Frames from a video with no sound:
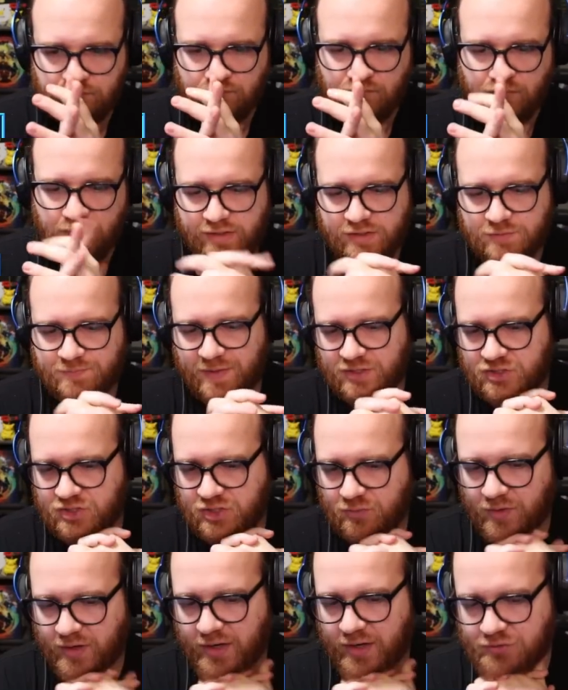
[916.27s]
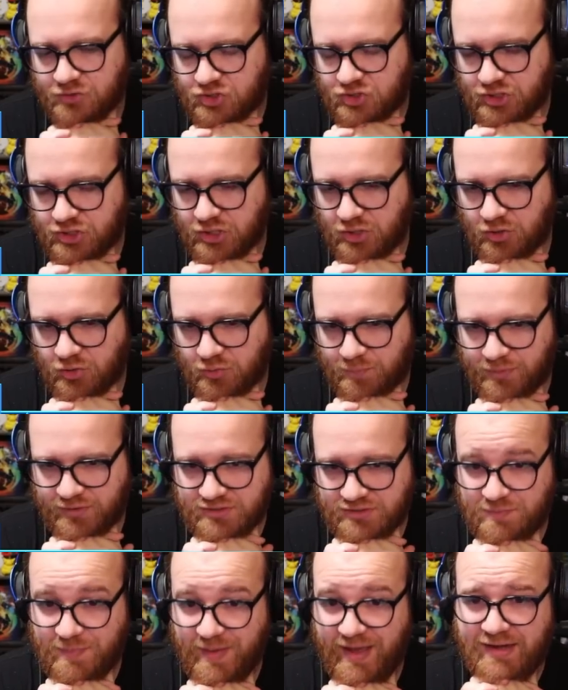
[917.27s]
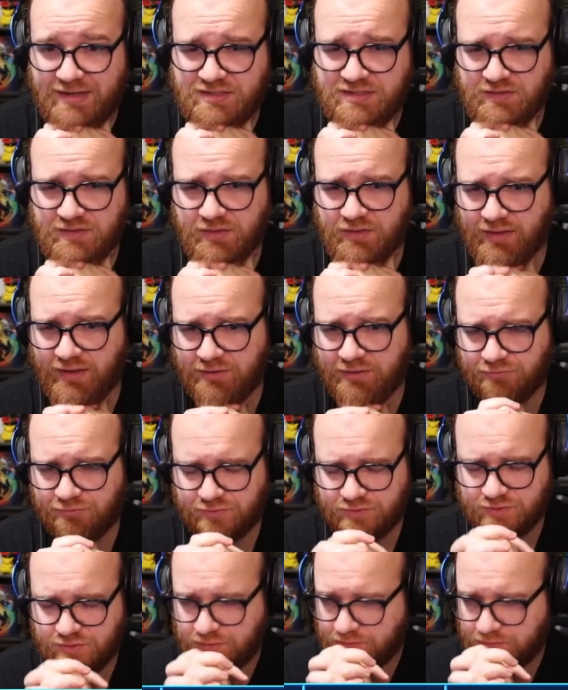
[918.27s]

Especially with She-Hulk plus Max on the left.